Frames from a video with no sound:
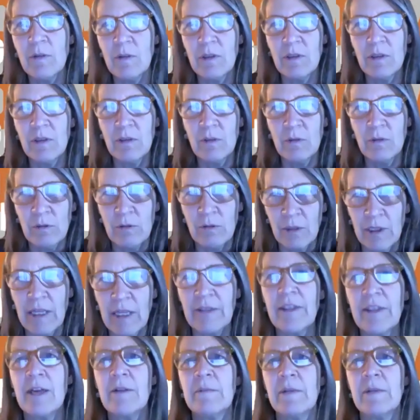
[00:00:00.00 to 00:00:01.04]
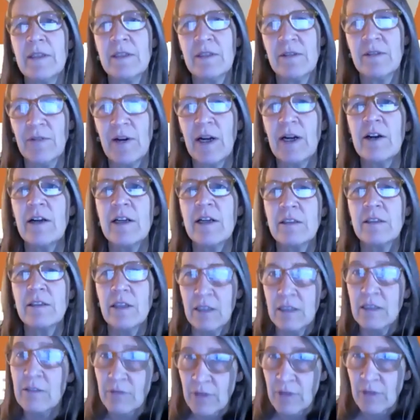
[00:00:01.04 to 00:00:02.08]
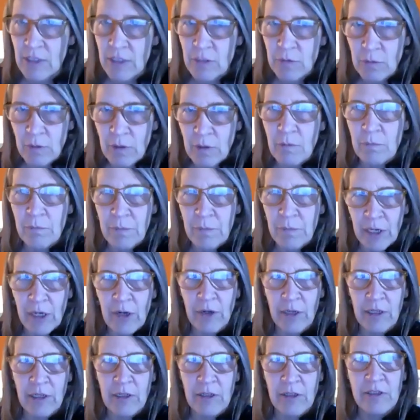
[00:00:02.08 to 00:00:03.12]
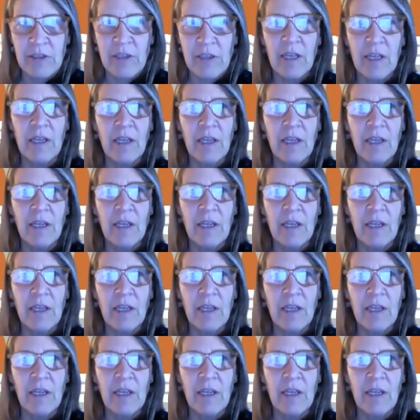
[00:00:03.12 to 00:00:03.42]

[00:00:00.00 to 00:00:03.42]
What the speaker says: look at them as far as individual barriers,